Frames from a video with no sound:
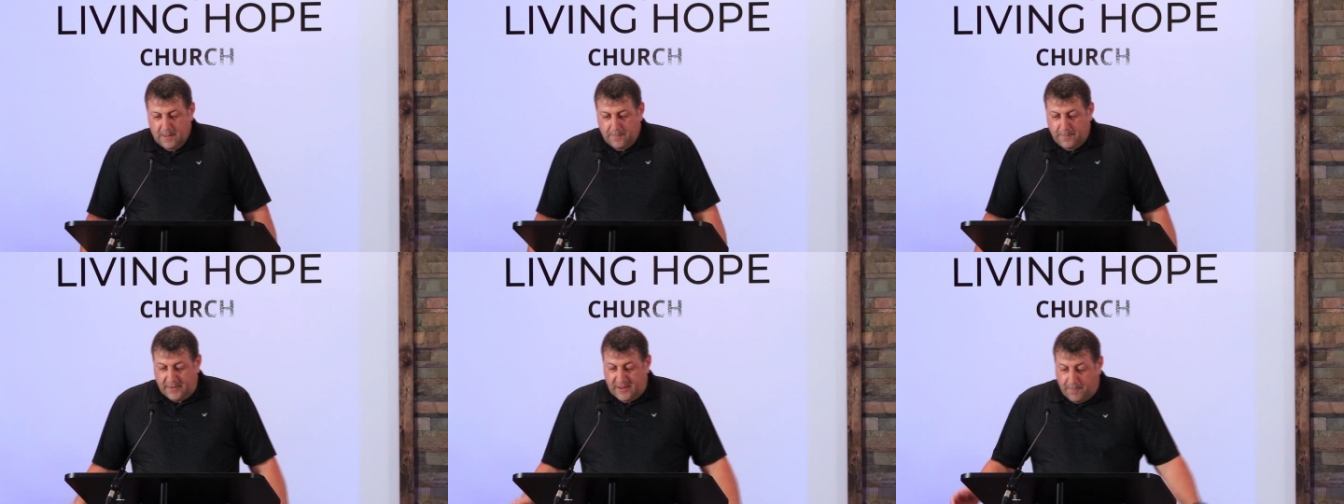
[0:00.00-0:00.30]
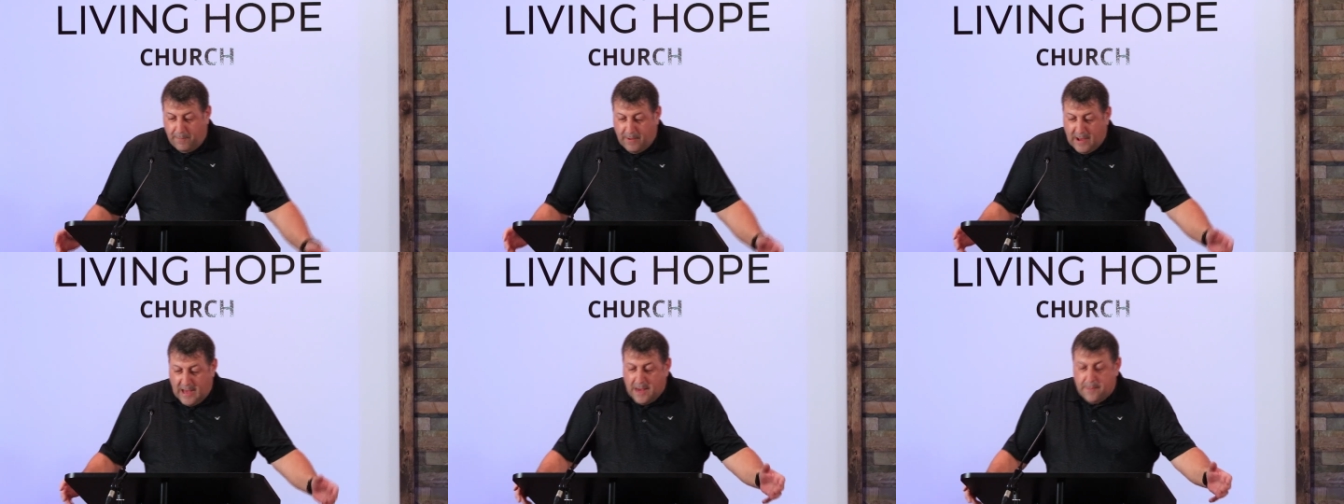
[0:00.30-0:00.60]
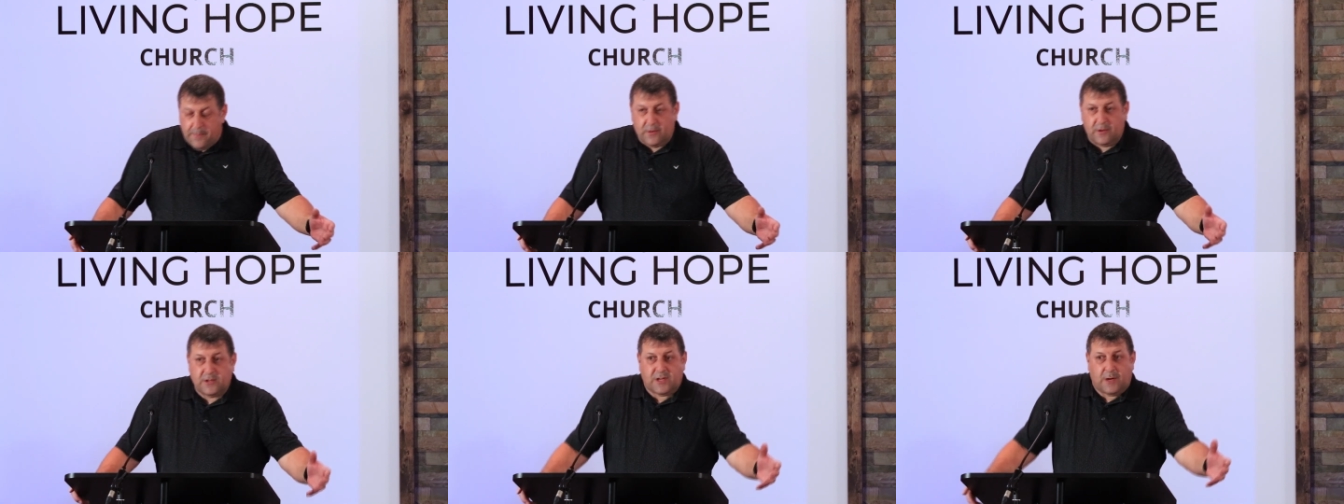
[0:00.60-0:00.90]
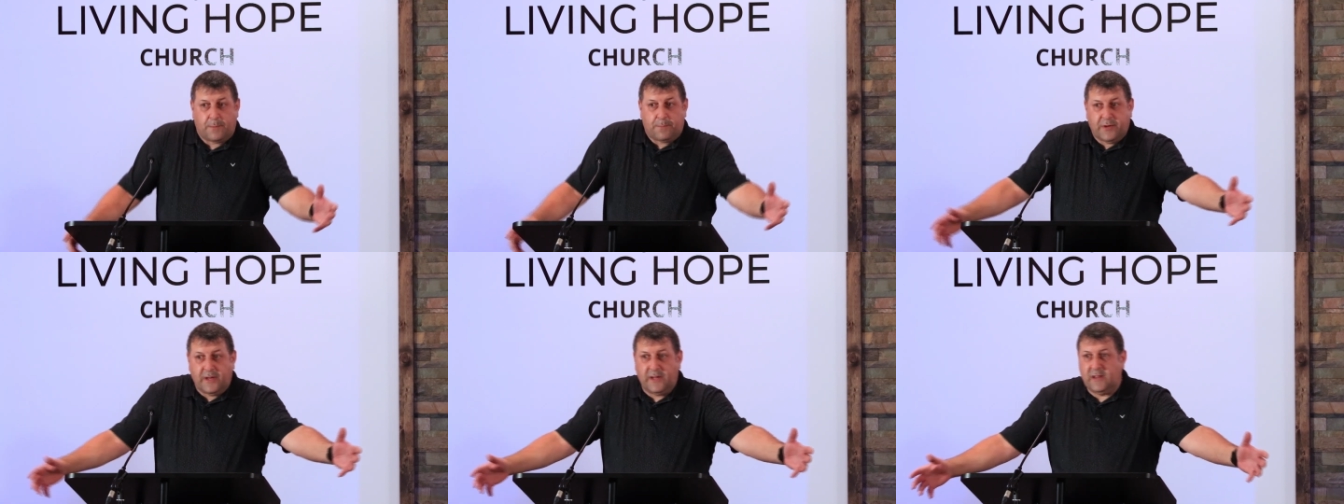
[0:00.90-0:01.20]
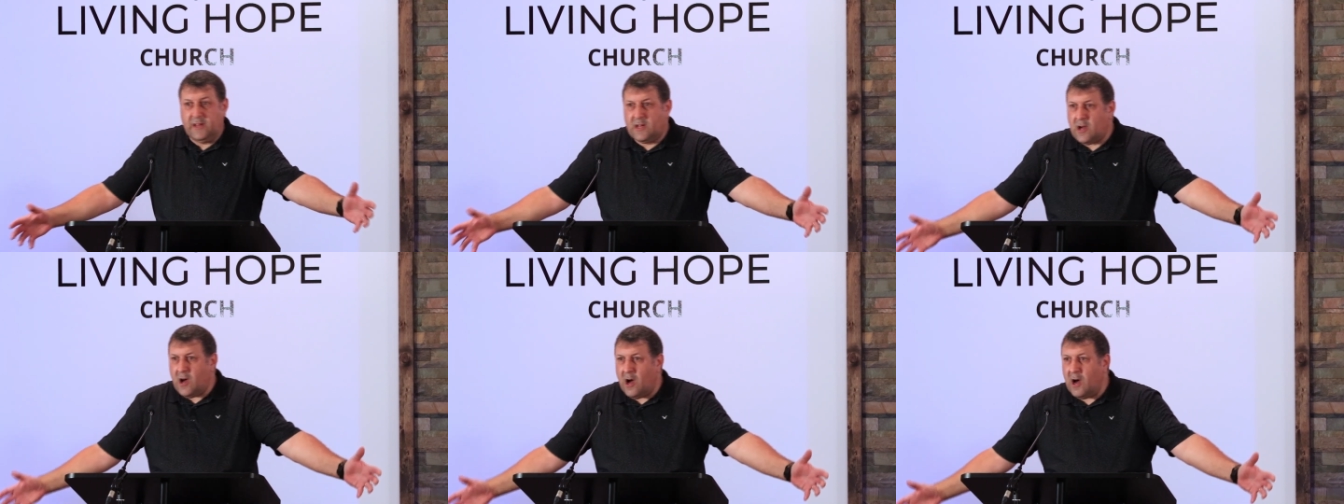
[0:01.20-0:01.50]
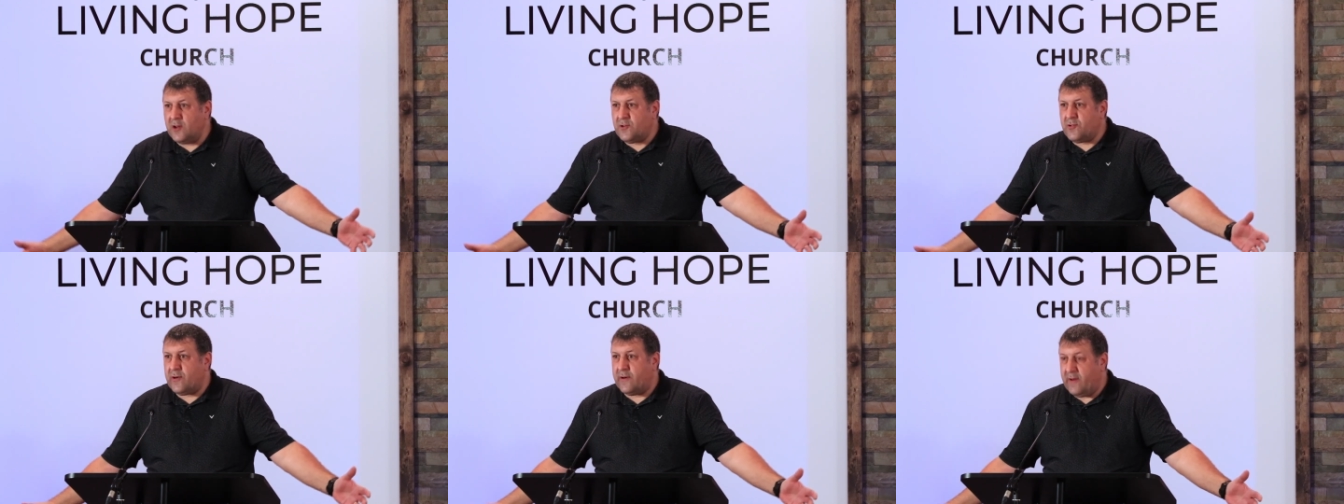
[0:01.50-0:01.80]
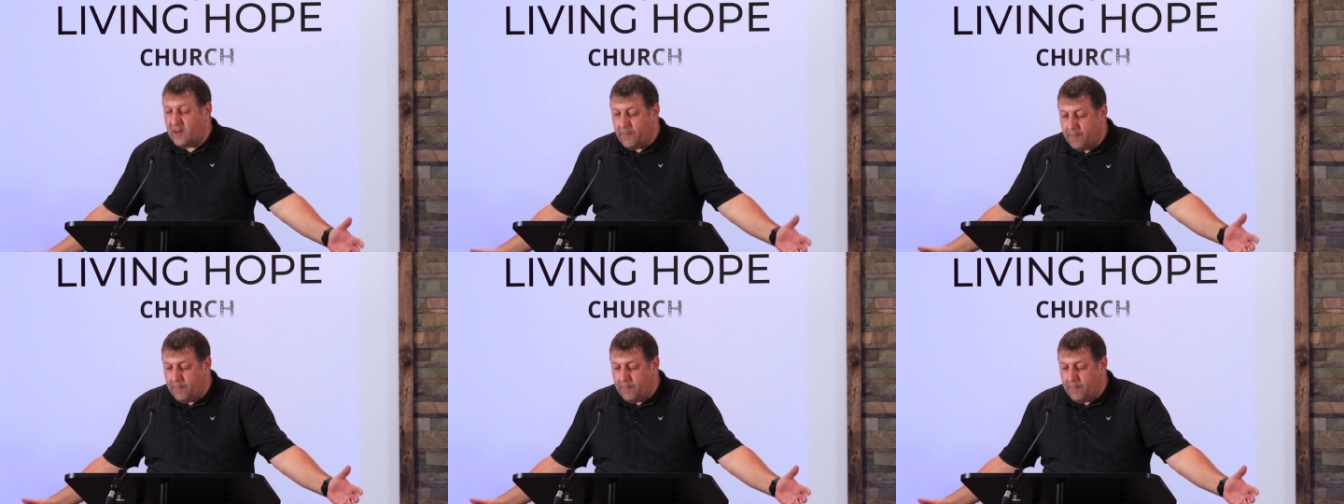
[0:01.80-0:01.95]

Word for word: But the Bible is completely contrary.